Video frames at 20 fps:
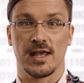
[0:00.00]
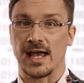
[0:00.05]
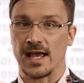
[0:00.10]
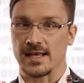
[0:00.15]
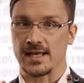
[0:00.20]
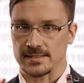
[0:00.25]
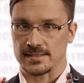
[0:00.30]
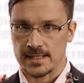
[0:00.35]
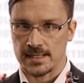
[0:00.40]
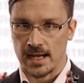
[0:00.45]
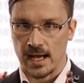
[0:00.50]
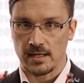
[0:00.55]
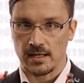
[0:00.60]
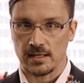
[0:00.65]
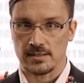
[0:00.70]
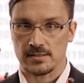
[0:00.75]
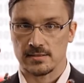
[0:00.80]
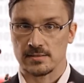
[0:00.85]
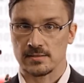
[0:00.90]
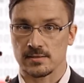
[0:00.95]
As a
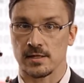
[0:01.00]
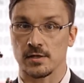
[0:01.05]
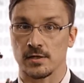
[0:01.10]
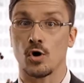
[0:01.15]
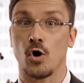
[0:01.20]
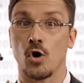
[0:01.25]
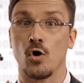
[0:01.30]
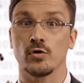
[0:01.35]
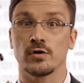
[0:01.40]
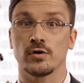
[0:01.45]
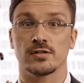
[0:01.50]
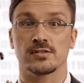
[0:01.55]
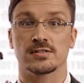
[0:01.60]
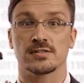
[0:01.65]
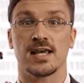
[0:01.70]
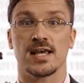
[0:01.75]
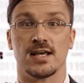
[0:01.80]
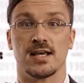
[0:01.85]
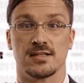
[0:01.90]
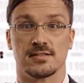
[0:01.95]
colorless and odorless
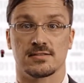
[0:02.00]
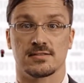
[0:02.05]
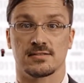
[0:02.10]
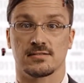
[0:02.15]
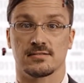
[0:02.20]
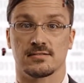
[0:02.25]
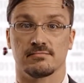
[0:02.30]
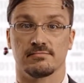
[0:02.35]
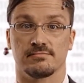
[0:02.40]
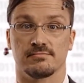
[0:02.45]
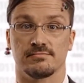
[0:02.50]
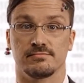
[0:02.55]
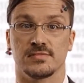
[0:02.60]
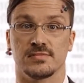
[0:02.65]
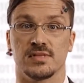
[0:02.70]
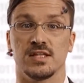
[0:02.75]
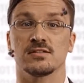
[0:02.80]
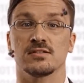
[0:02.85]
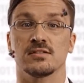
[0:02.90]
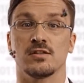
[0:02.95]
gas,
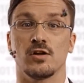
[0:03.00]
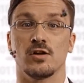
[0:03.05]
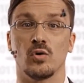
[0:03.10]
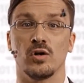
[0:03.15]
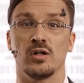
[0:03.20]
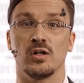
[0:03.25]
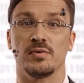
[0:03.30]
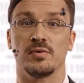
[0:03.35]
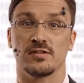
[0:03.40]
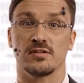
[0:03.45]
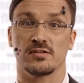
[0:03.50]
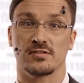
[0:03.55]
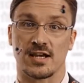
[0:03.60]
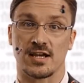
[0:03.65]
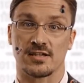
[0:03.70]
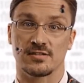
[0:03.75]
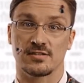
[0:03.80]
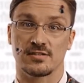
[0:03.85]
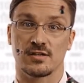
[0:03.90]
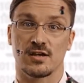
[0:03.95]
it can only be
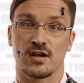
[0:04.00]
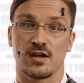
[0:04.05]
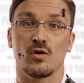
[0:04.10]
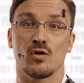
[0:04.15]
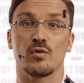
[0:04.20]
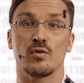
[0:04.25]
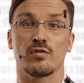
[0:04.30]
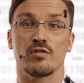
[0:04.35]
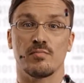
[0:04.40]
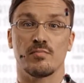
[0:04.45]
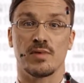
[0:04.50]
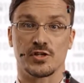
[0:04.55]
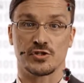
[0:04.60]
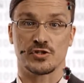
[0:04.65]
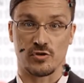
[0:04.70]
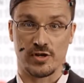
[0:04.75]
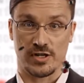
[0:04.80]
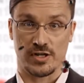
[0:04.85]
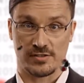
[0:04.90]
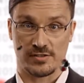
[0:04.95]
detected with a
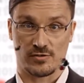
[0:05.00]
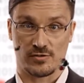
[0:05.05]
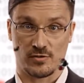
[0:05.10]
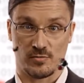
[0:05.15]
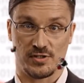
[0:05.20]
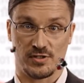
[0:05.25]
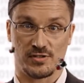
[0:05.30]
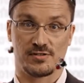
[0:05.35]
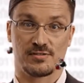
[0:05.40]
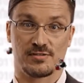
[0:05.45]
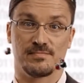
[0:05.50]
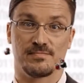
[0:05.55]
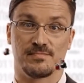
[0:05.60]
measuring instrument.